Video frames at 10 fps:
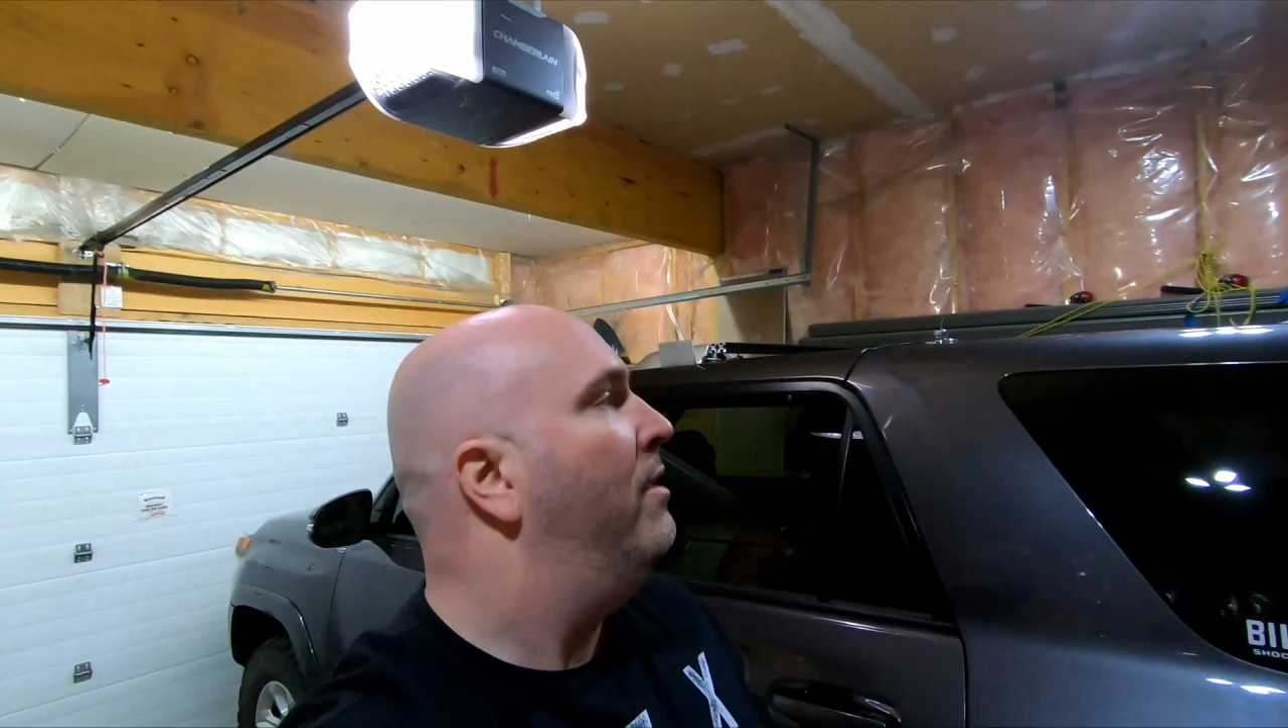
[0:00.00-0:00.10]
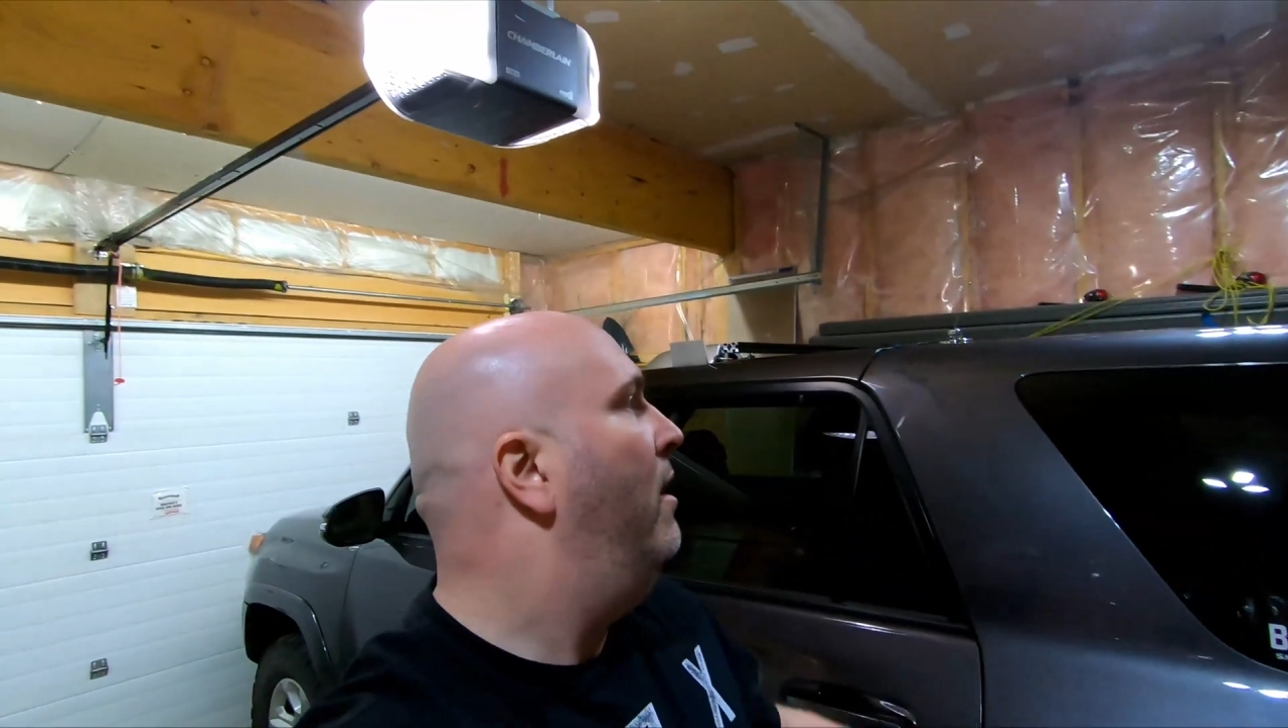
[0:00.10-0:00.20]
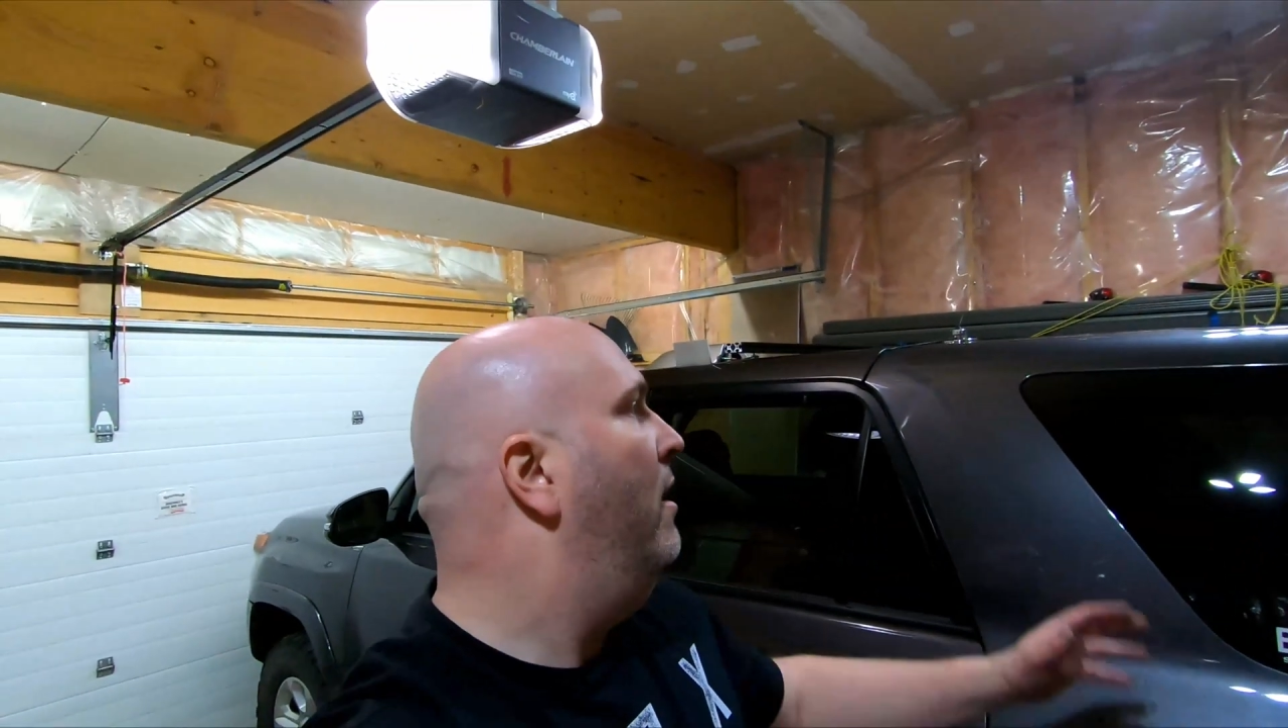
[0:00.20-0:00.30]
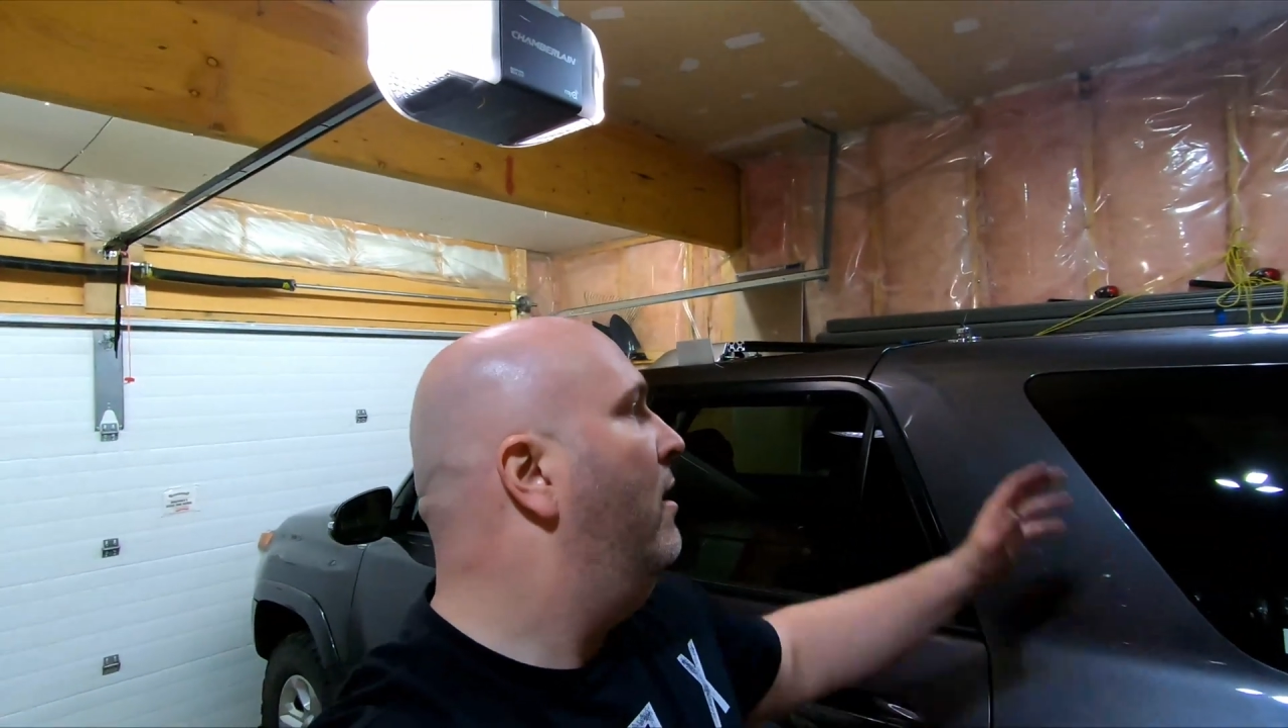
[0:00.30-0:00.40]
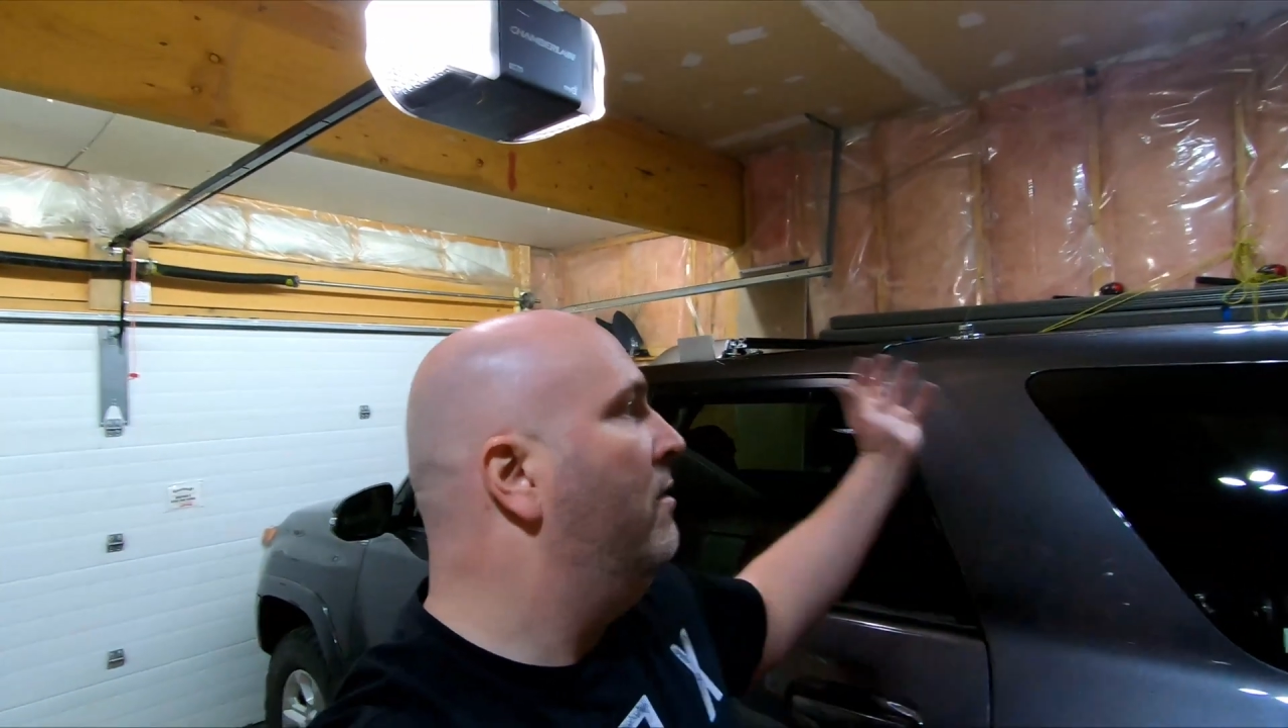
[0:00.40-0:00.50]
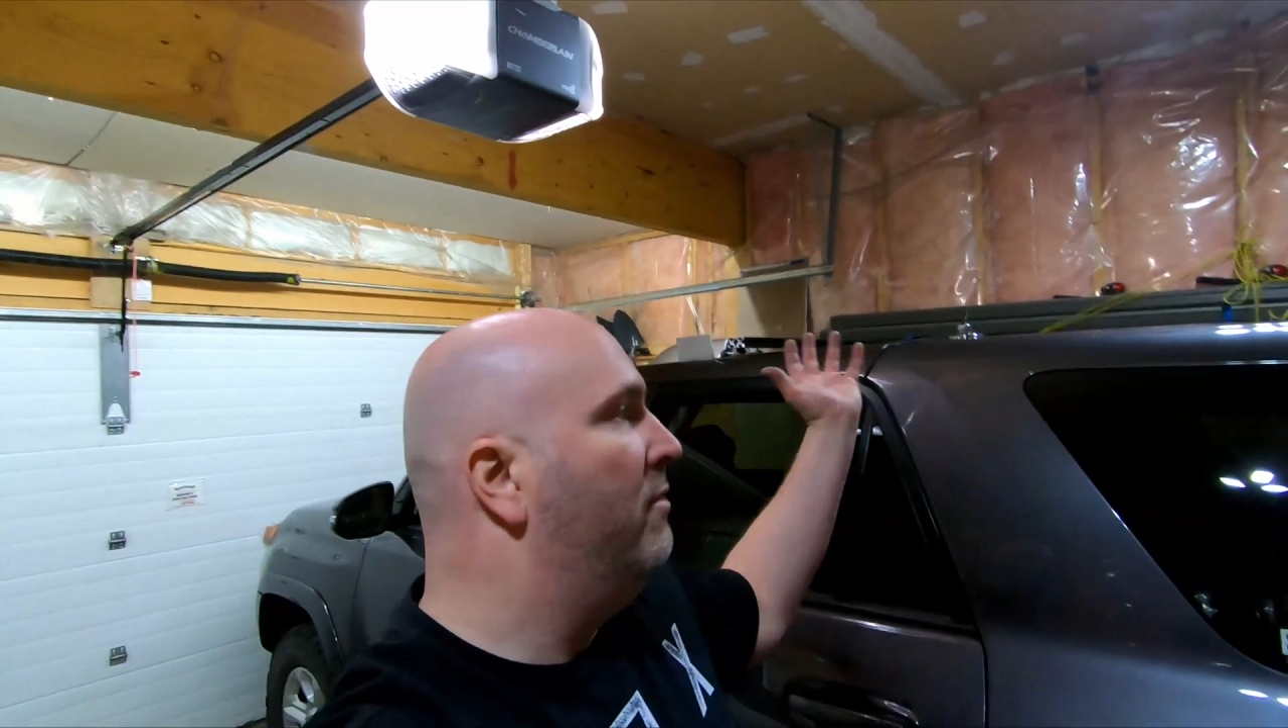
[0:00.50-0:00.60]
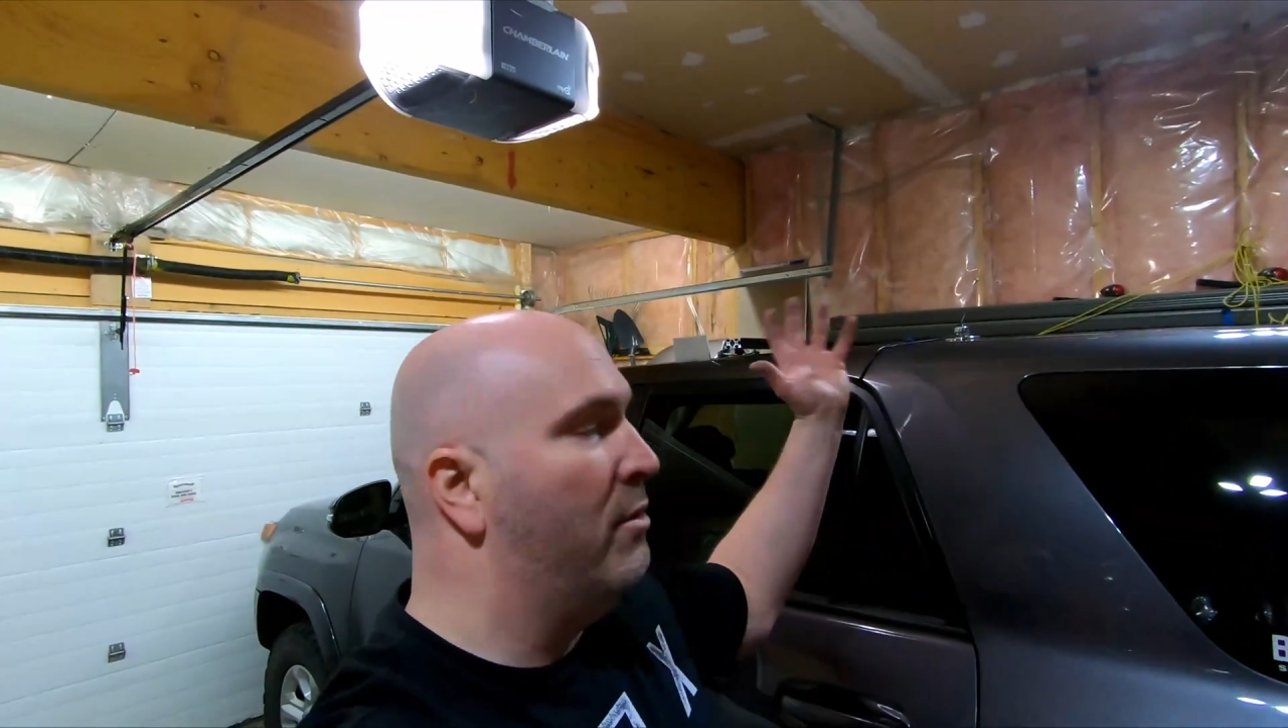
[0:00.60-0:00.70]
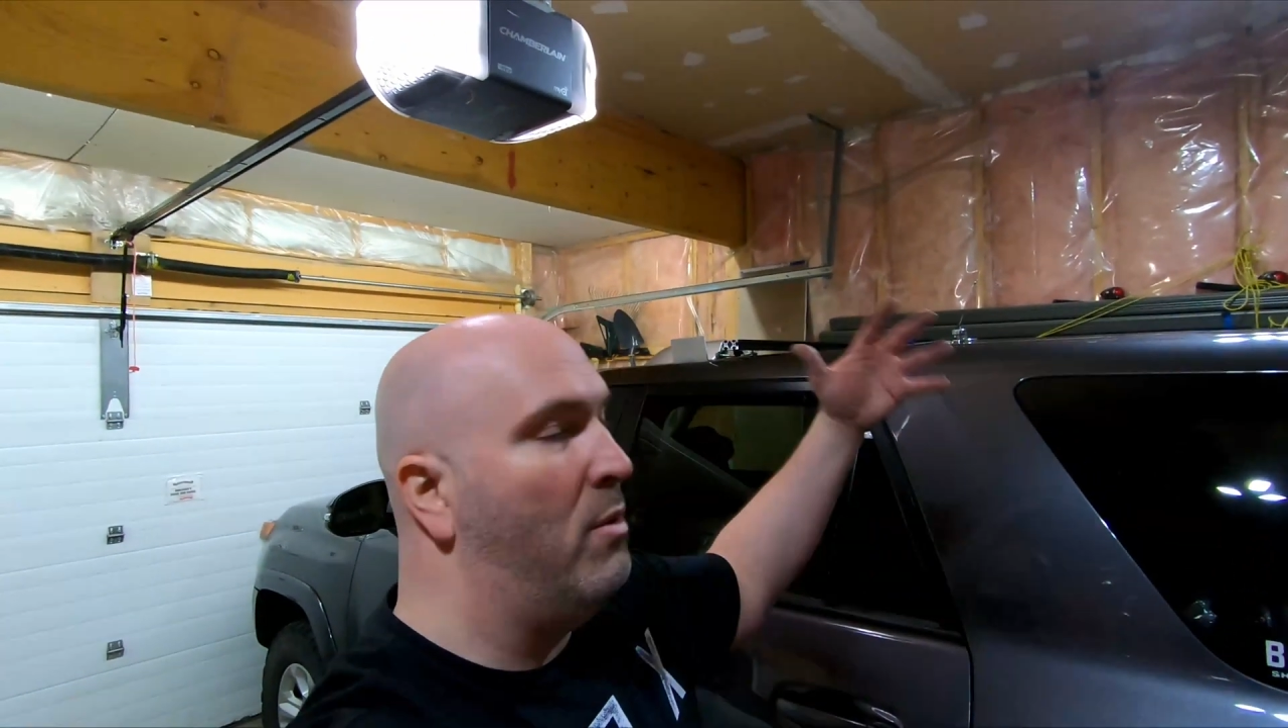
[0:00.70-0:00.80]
of the